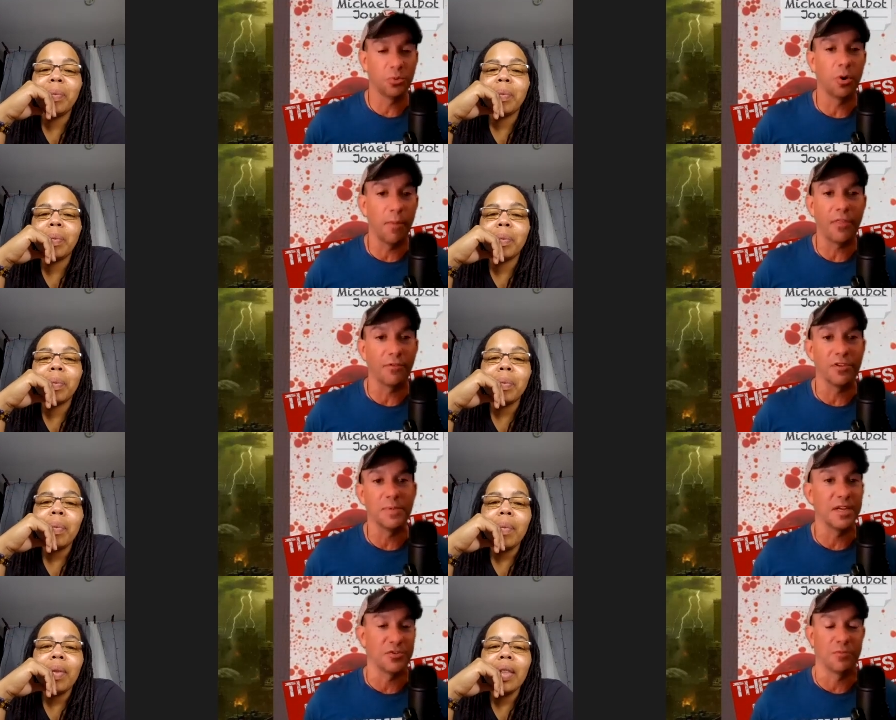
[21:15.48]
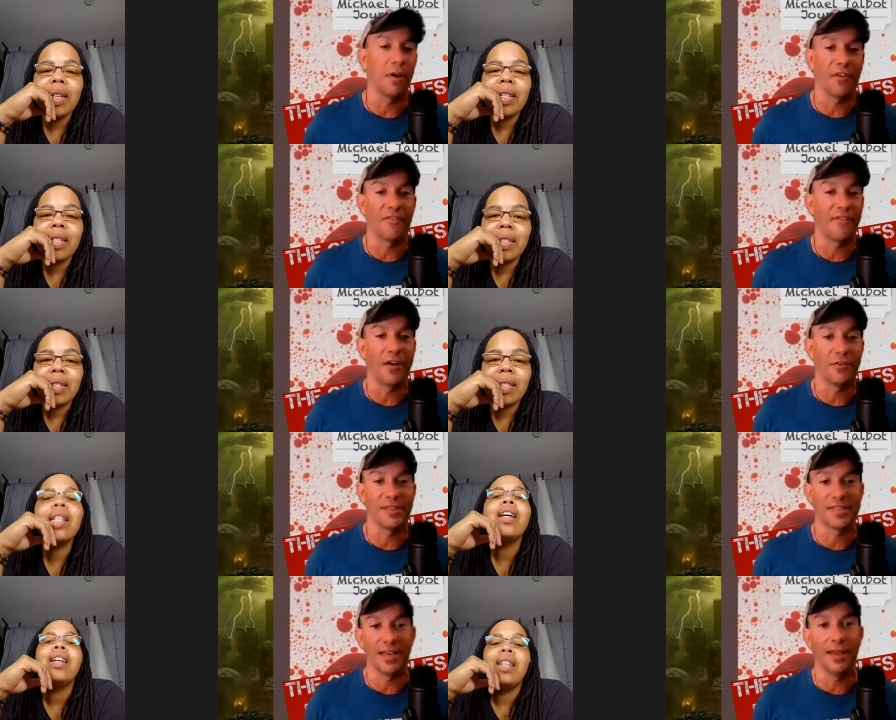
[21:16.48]
Speaker 1: who her mother is because her mother found her
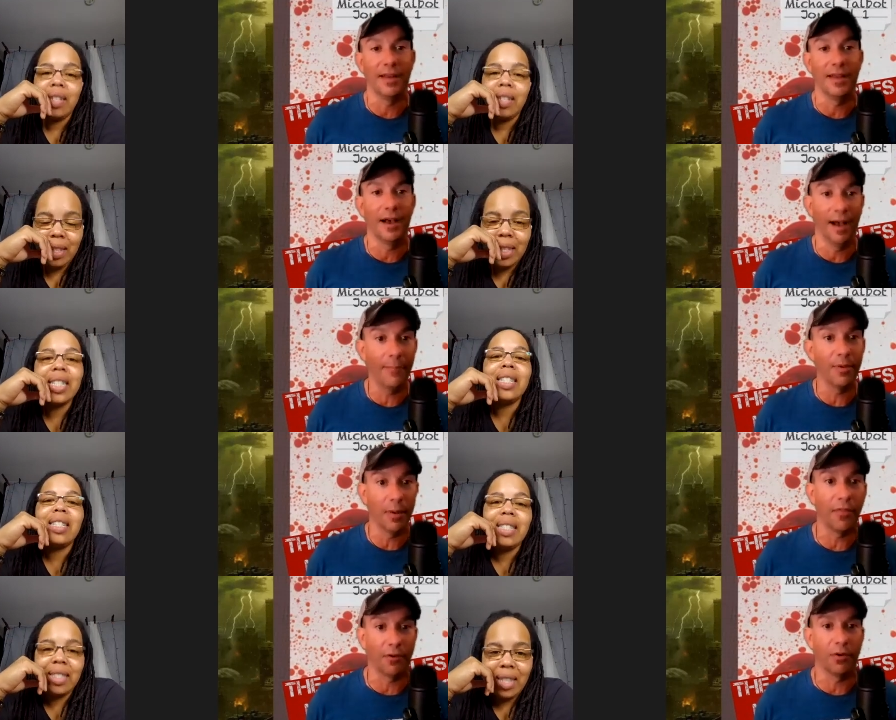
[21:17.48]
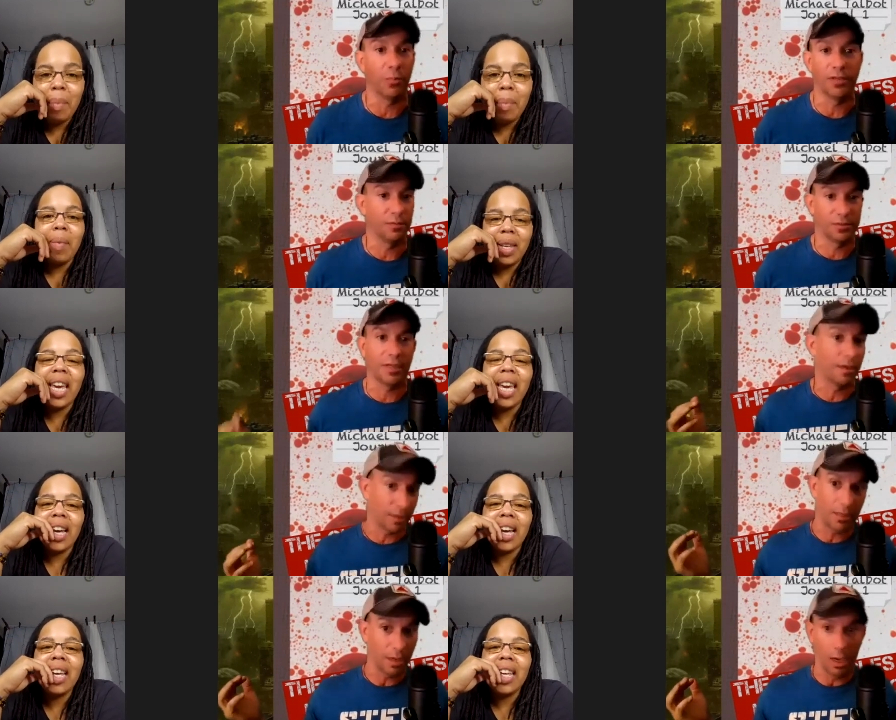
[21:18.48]
and said, "I'm your mother." And I'm your, like,
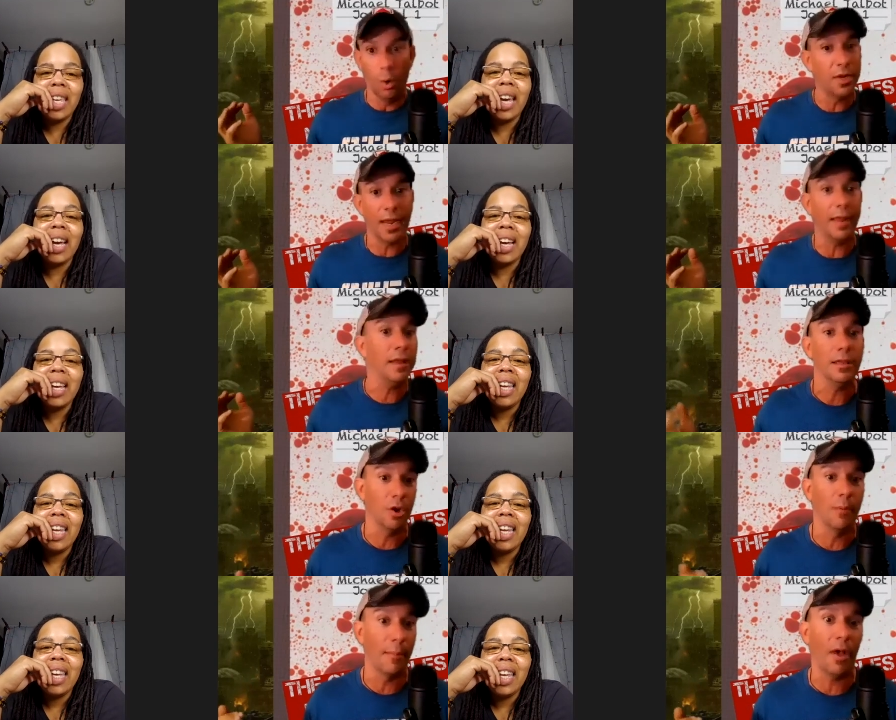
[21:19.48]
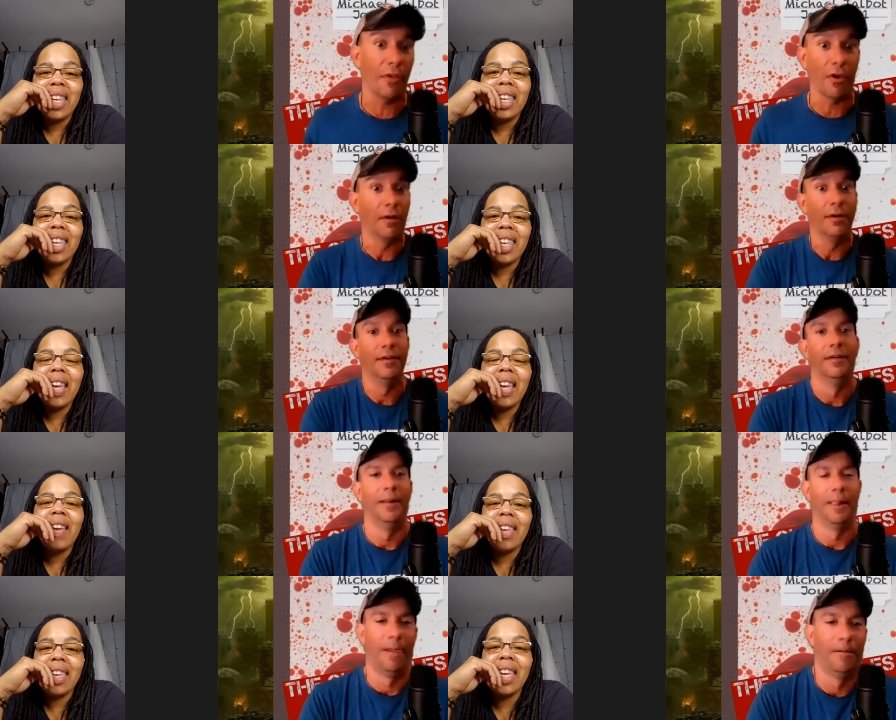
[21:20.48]
yeah, okay, yeah. you're my mother.
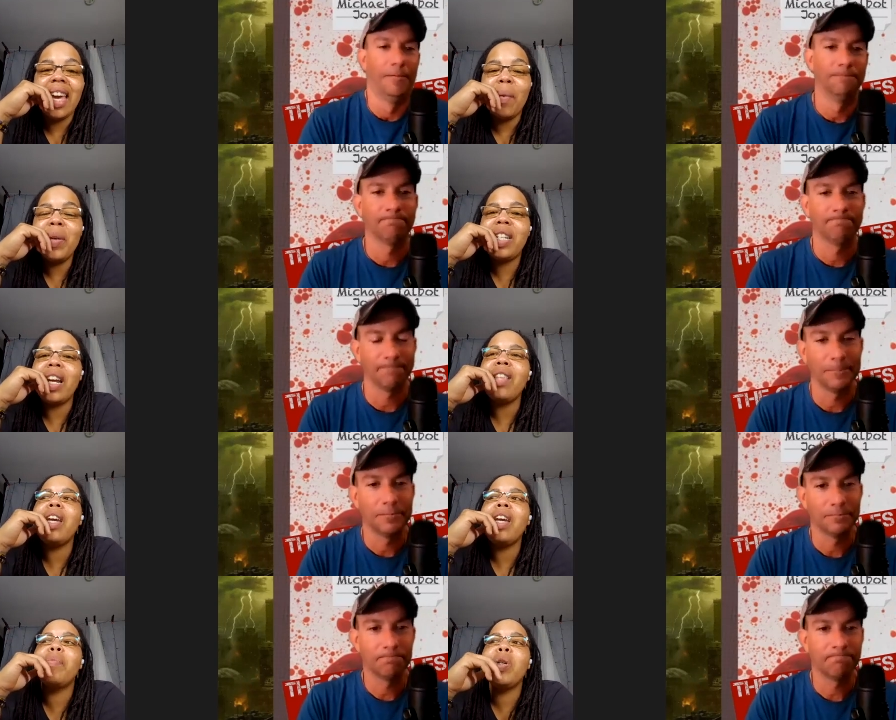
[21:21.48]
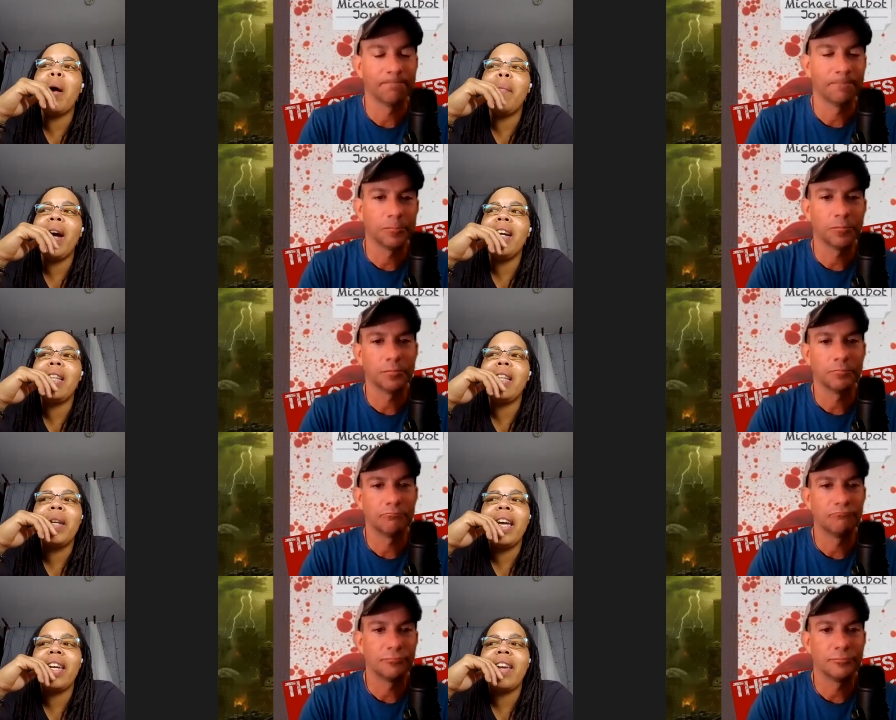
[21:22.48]
Speaker 2: Yeah, which I think blew my mind because
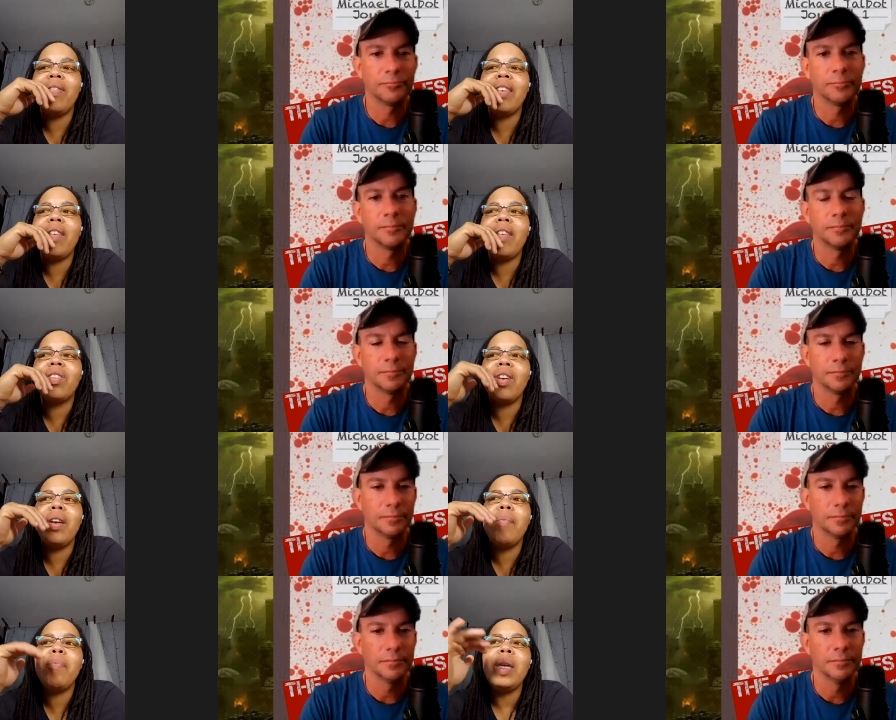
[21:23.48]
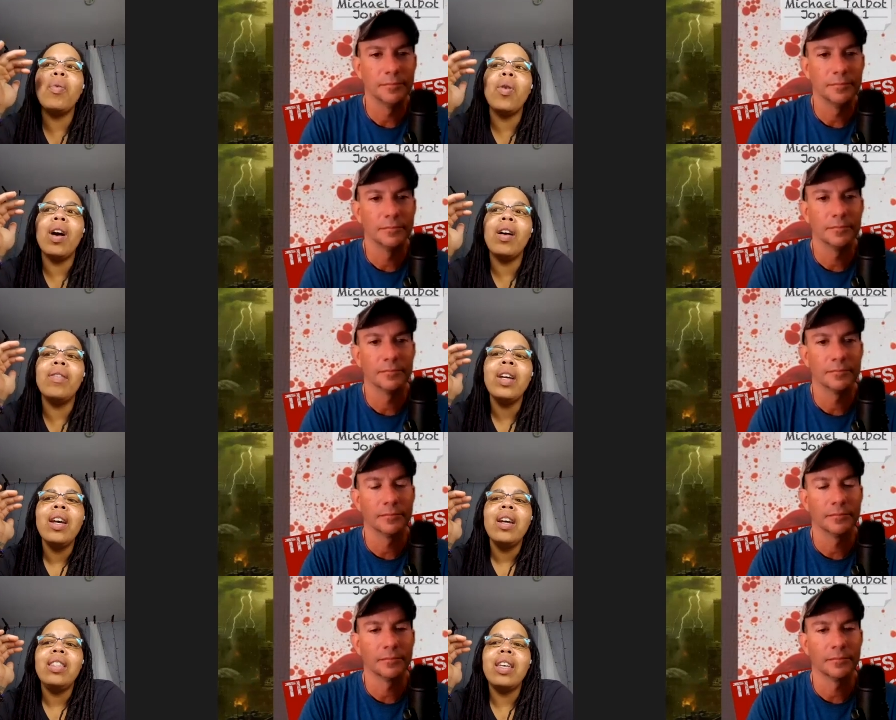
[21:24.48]
I'm like, if if certain people of
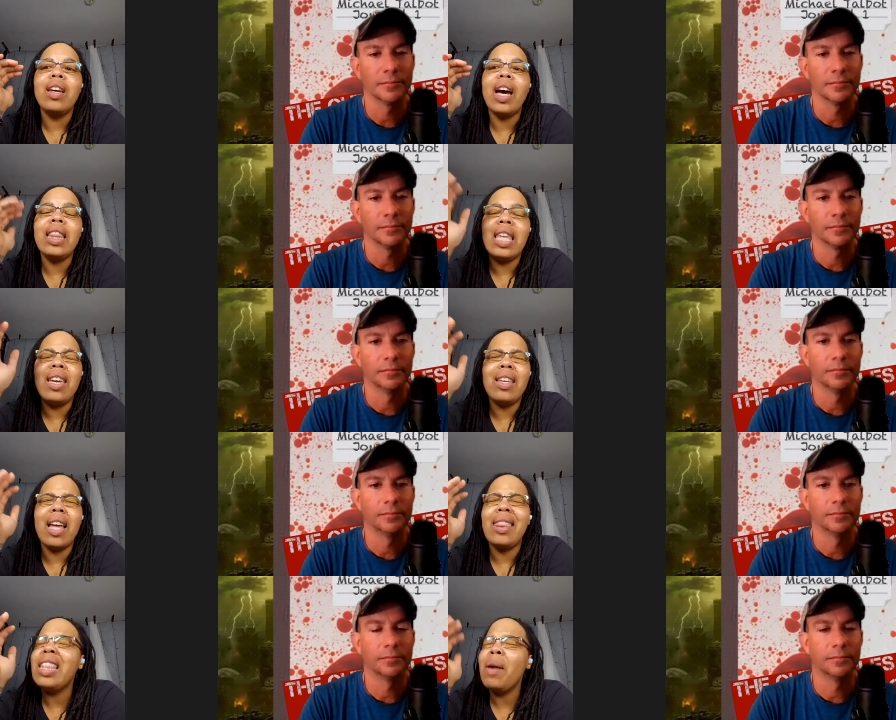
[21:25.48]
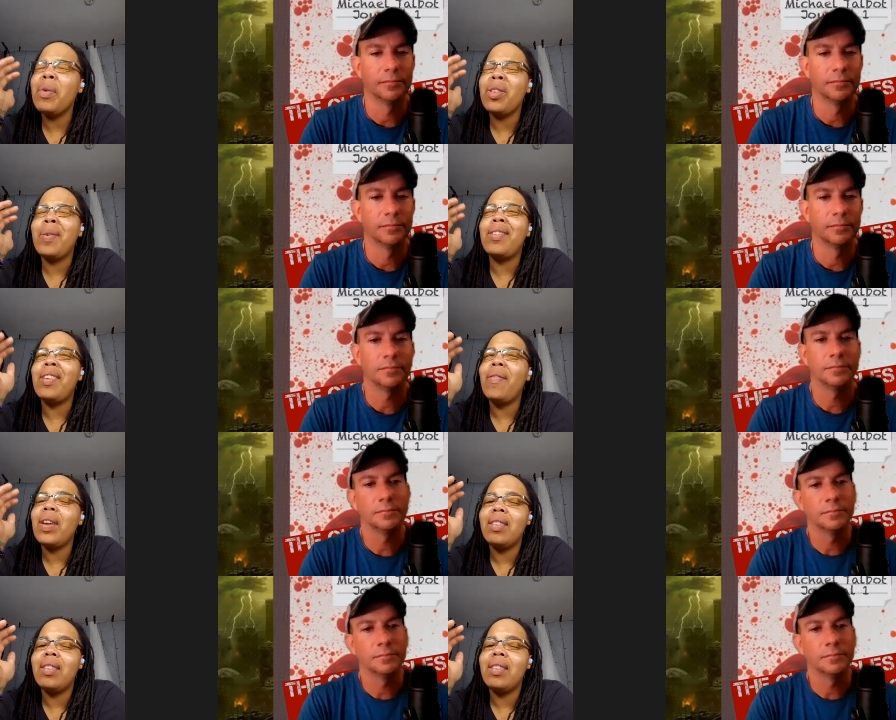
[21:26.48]
the I think I think they were specific